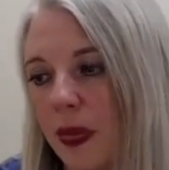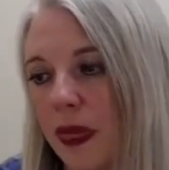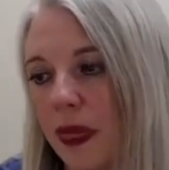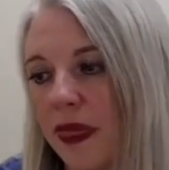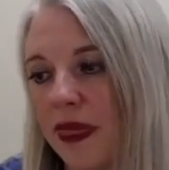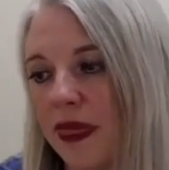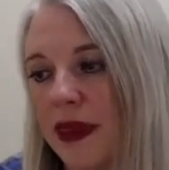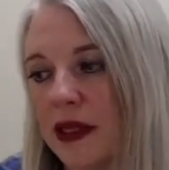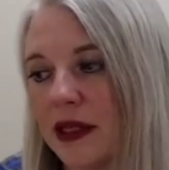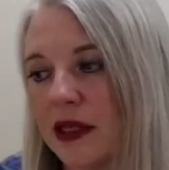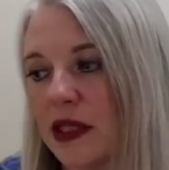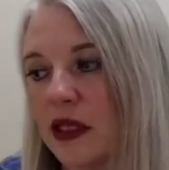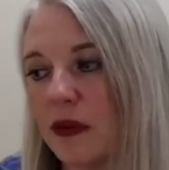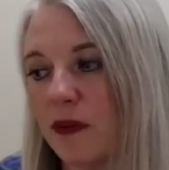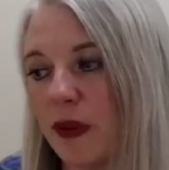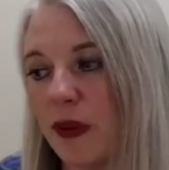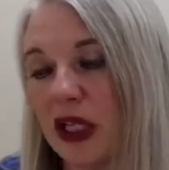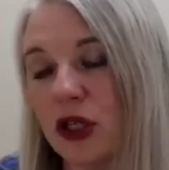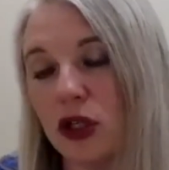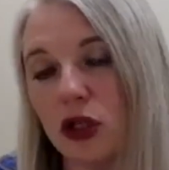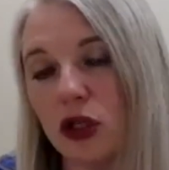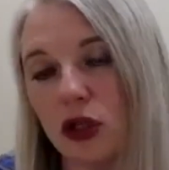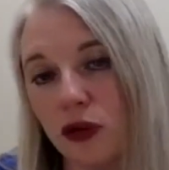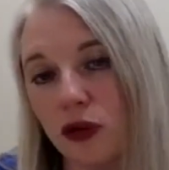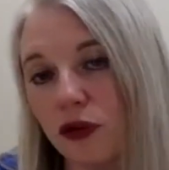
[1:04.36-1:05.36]
this has
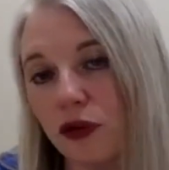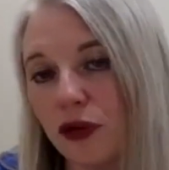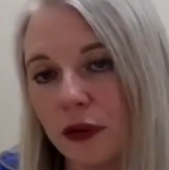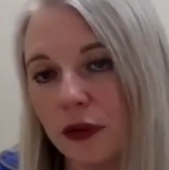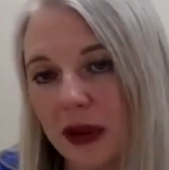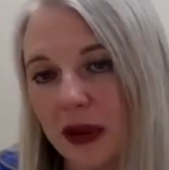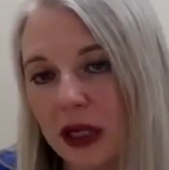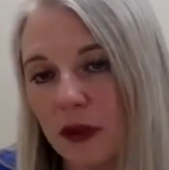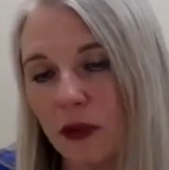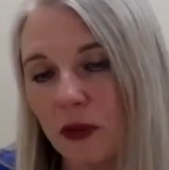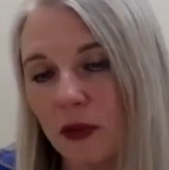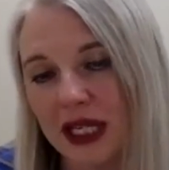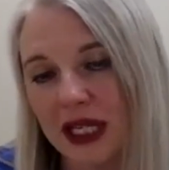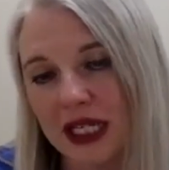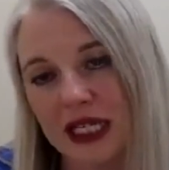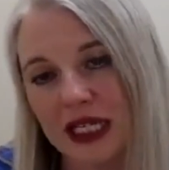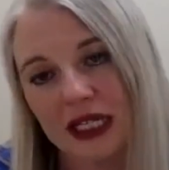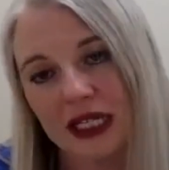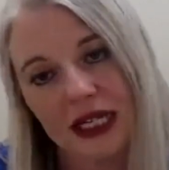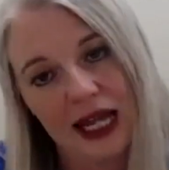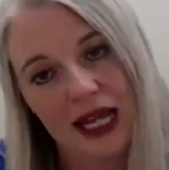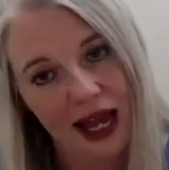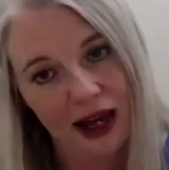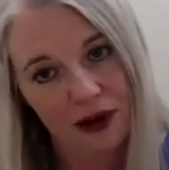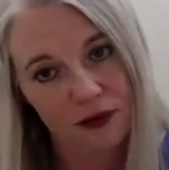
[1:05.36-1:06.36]
been new for me. We
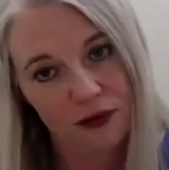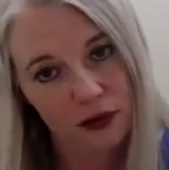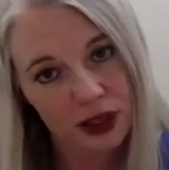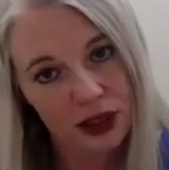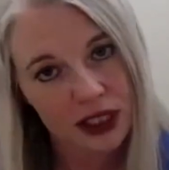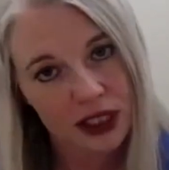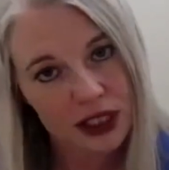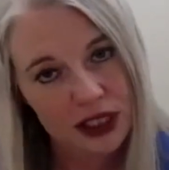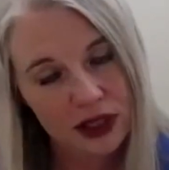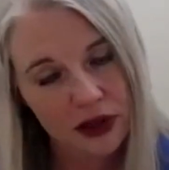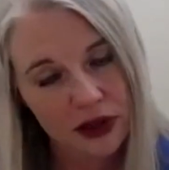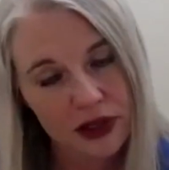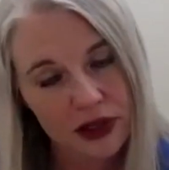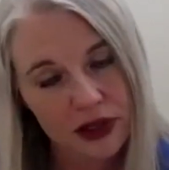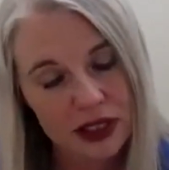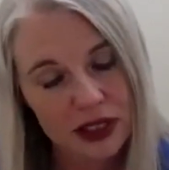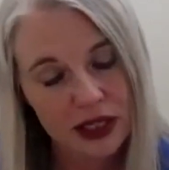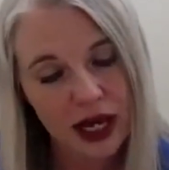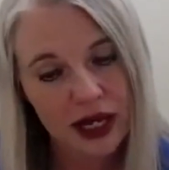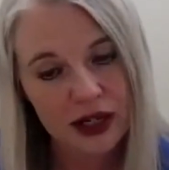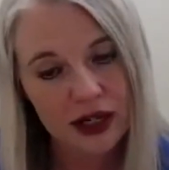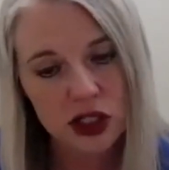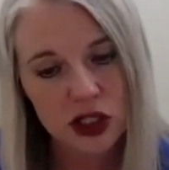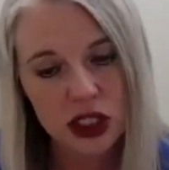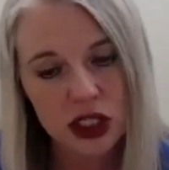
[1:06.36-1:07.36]
didn't have one until this
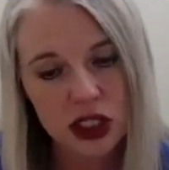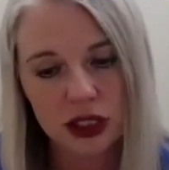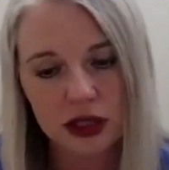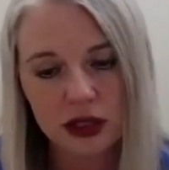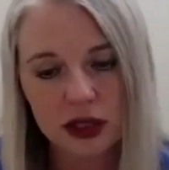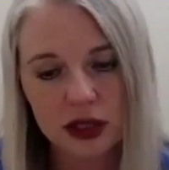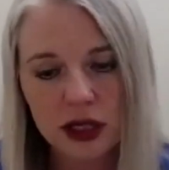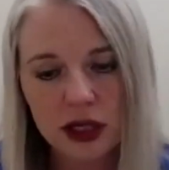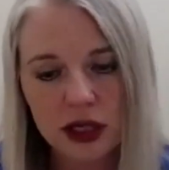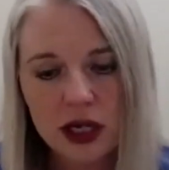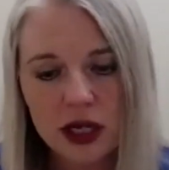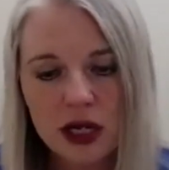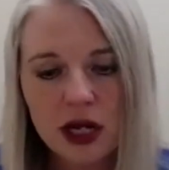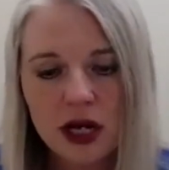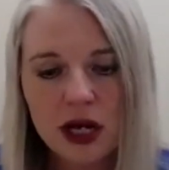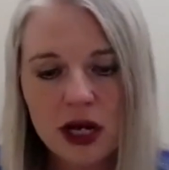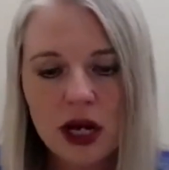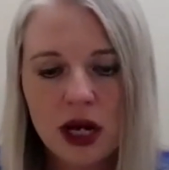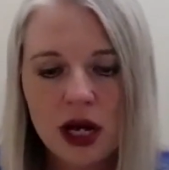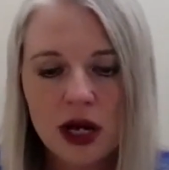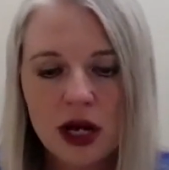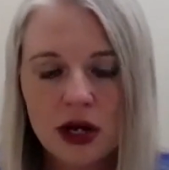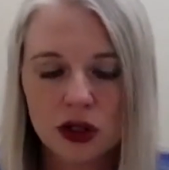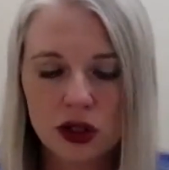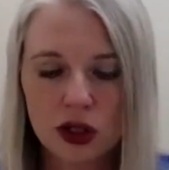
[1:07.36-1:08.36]
last year.
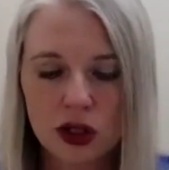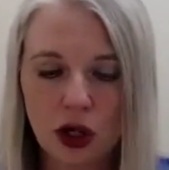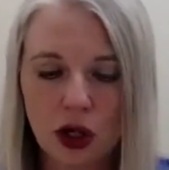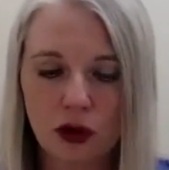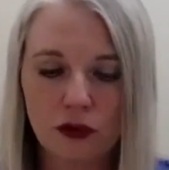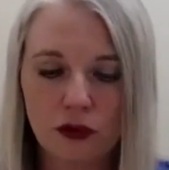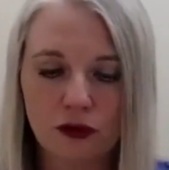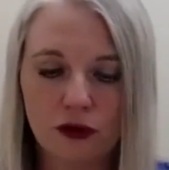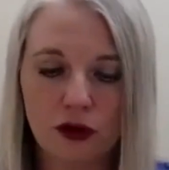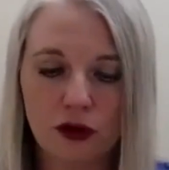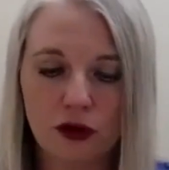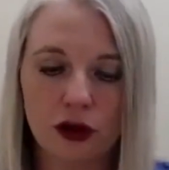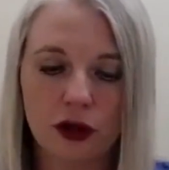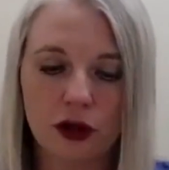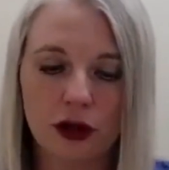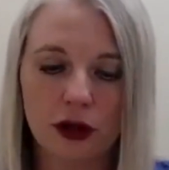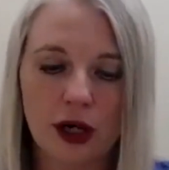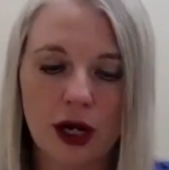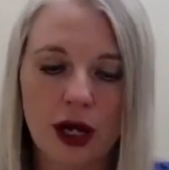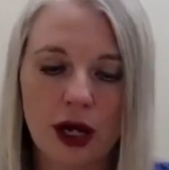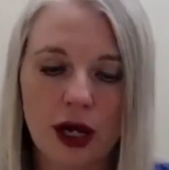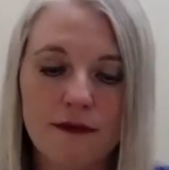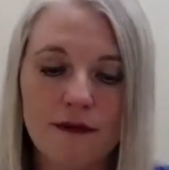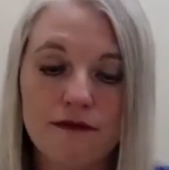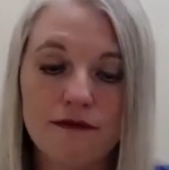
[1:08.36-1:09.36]
So
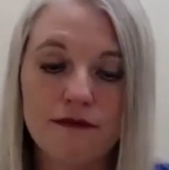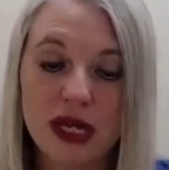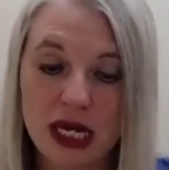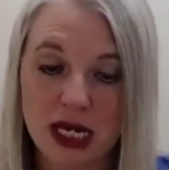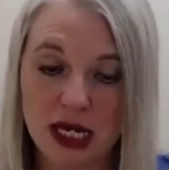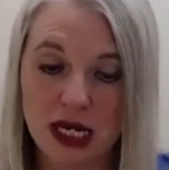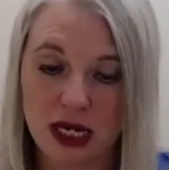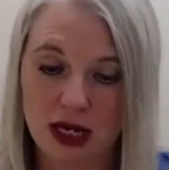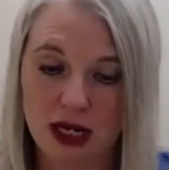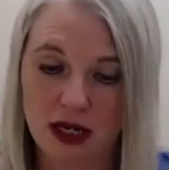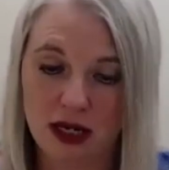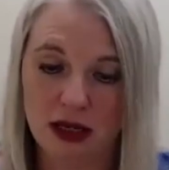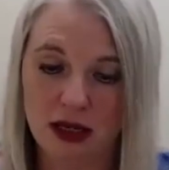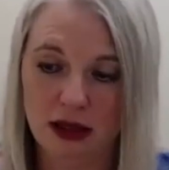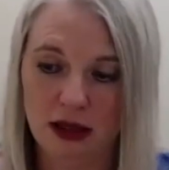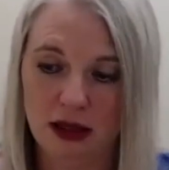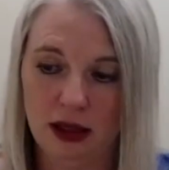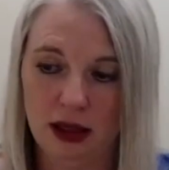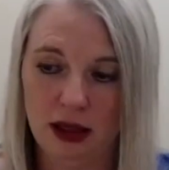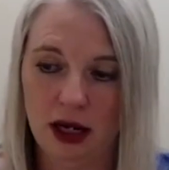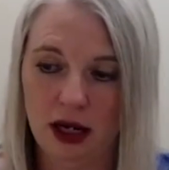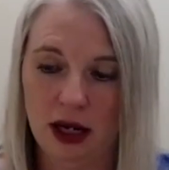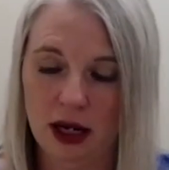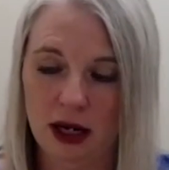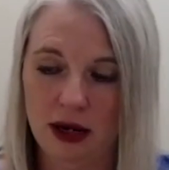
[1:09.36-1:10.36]
for me,
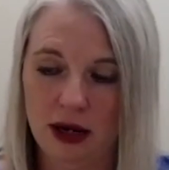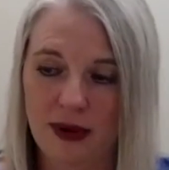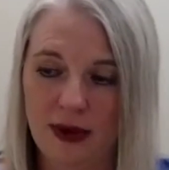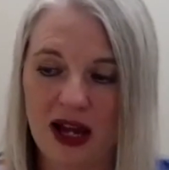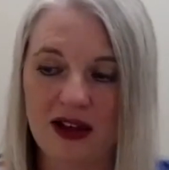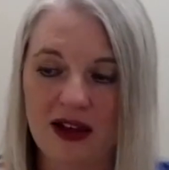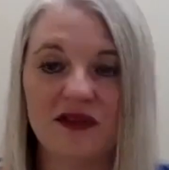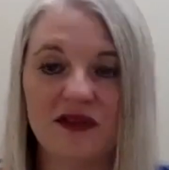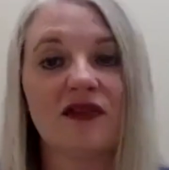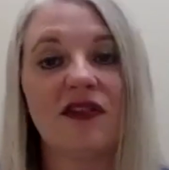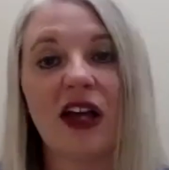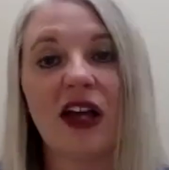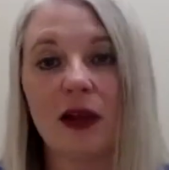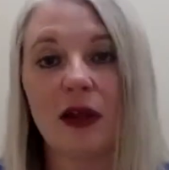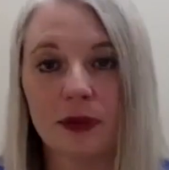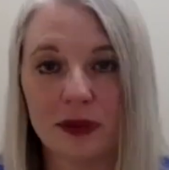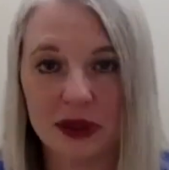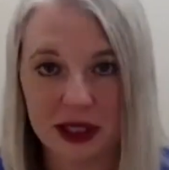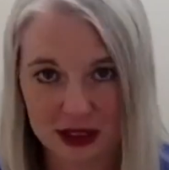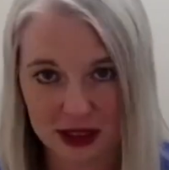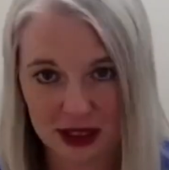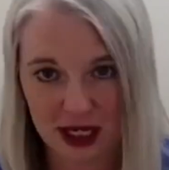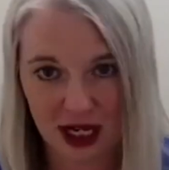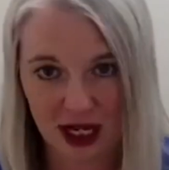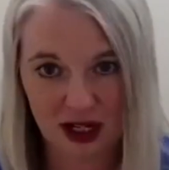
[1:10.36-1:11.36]
I've developed
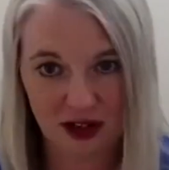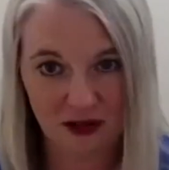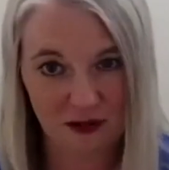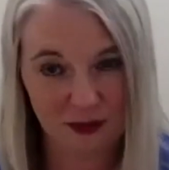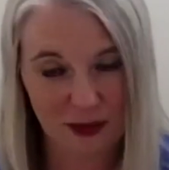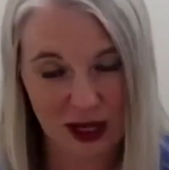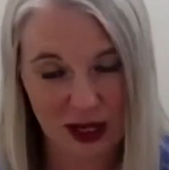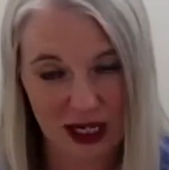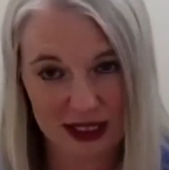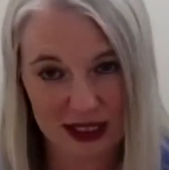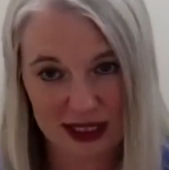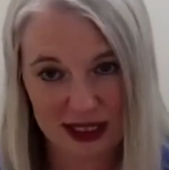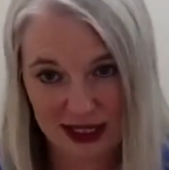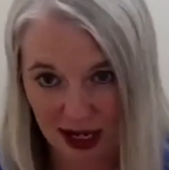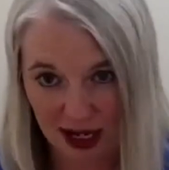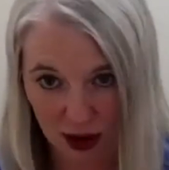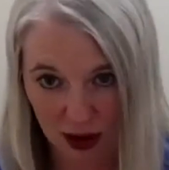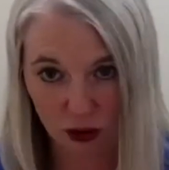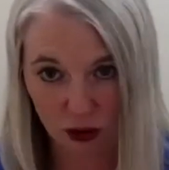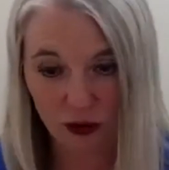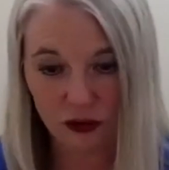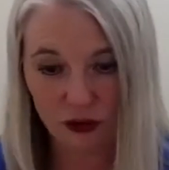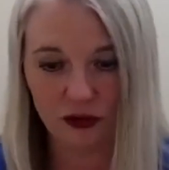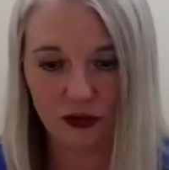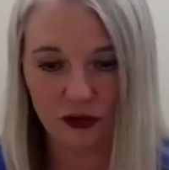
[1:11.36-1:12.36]
this kind of
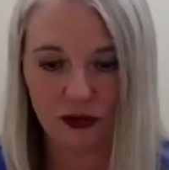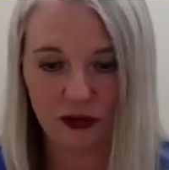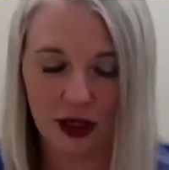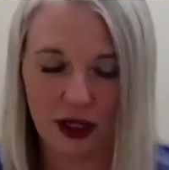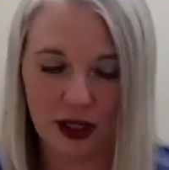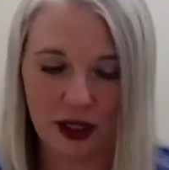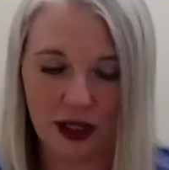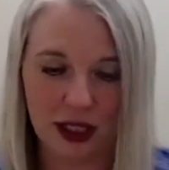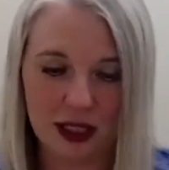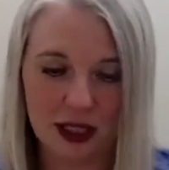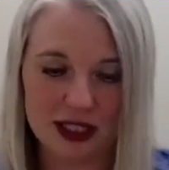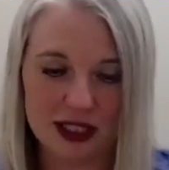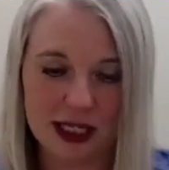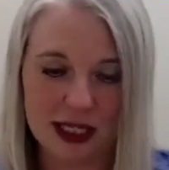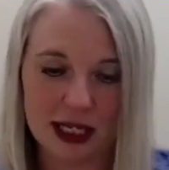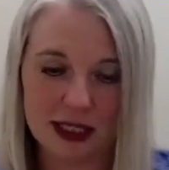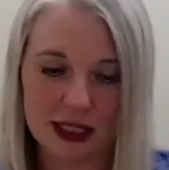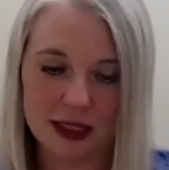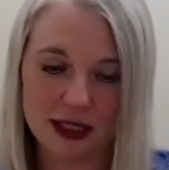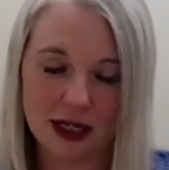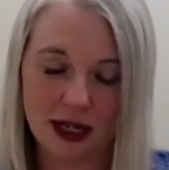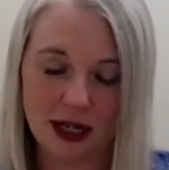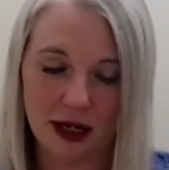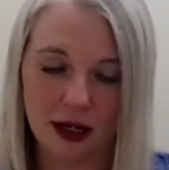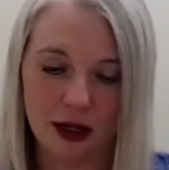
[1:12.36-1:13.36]
myself in a
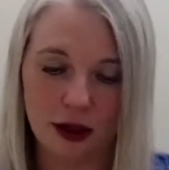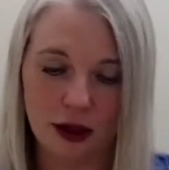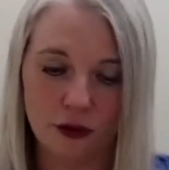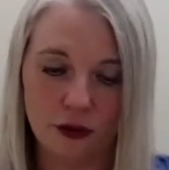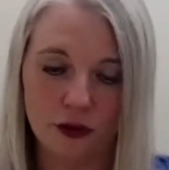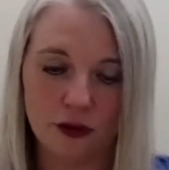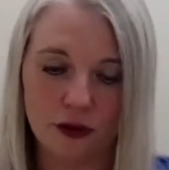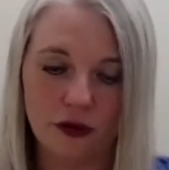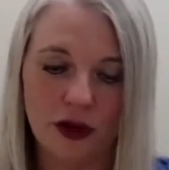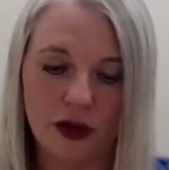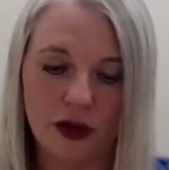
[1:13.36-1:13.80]
sense of